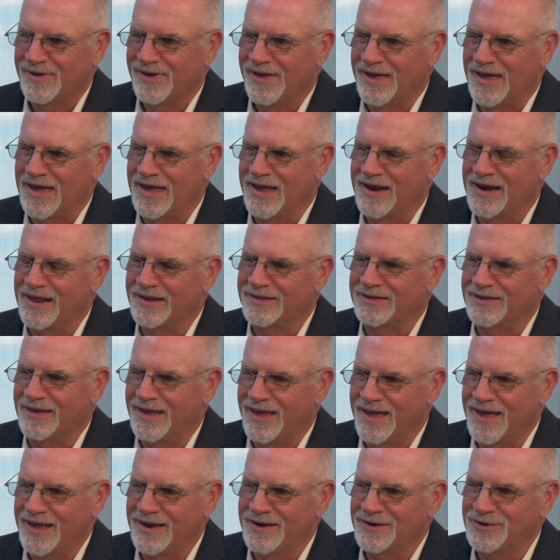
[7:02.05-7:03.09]
And at the
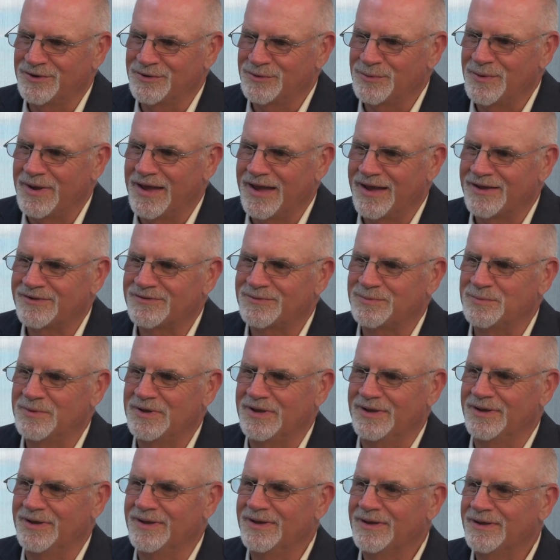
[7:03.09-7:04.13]
end, you asked
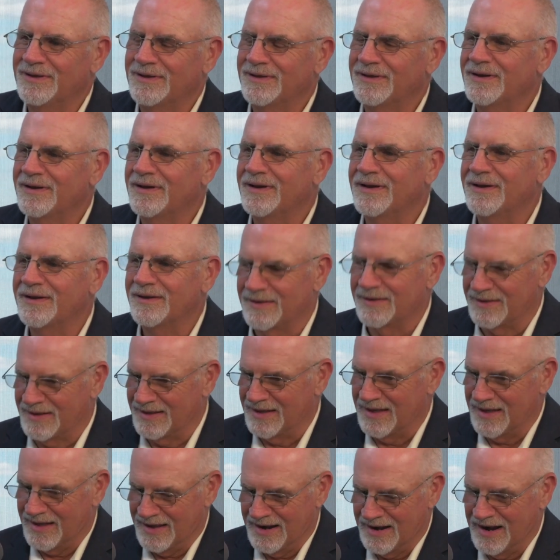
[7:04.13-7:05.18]
me,
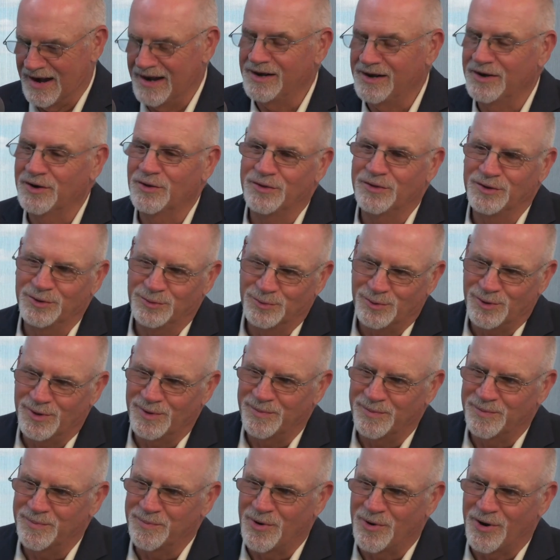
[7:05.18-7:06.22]
and I didn't know that you were a
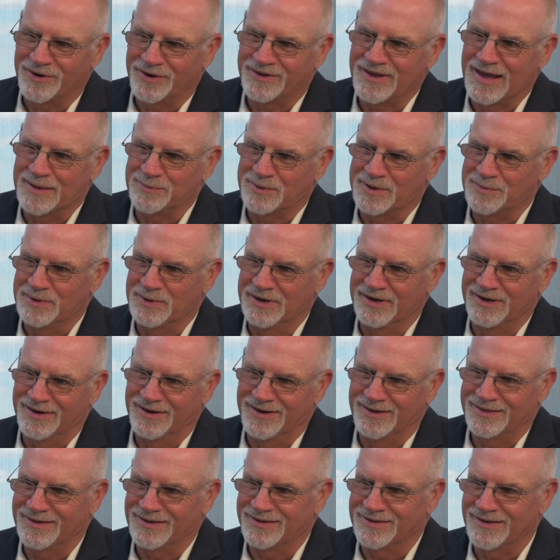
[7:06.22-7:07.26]
part-time comedian
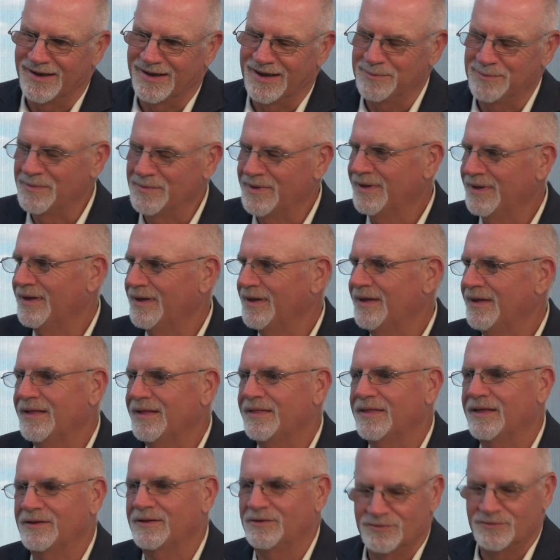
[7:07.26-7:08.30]
at the time.
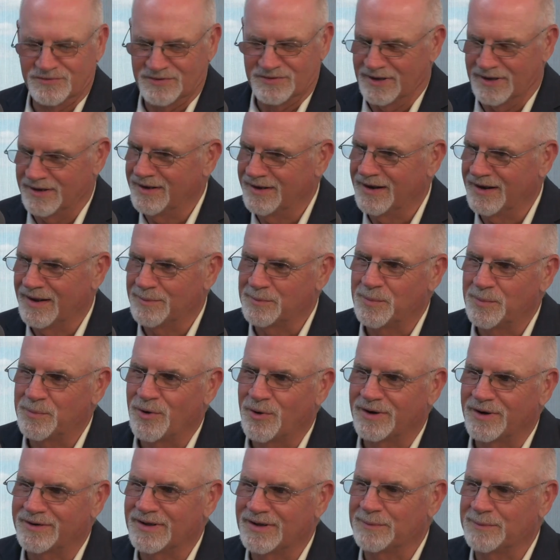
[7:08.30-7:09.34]
Then you said that I'm a
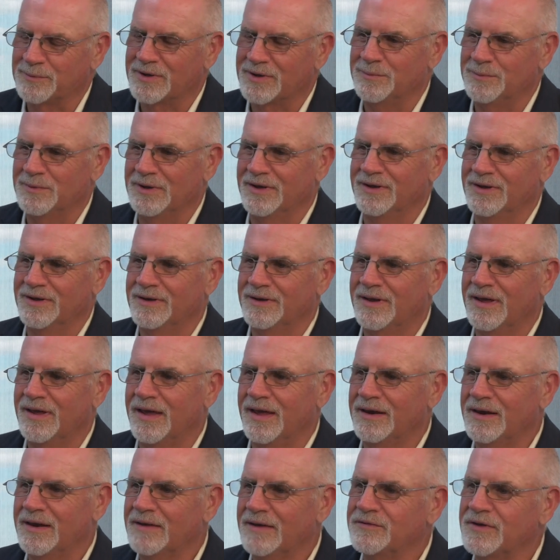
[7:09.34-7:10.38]
part-time comedian,
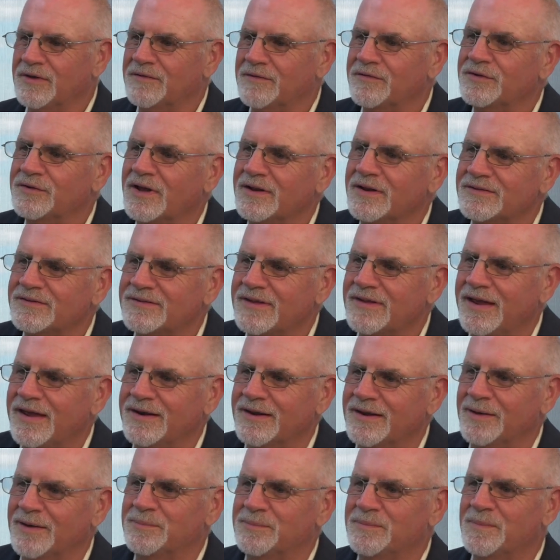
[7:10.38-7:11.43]
and have you ever done
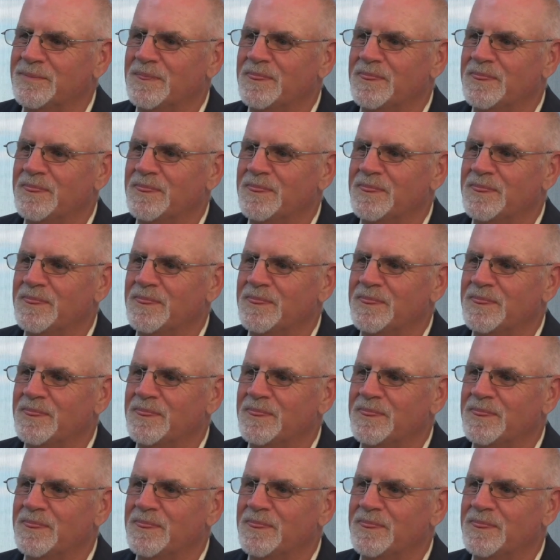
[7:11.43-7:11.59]
stand-up?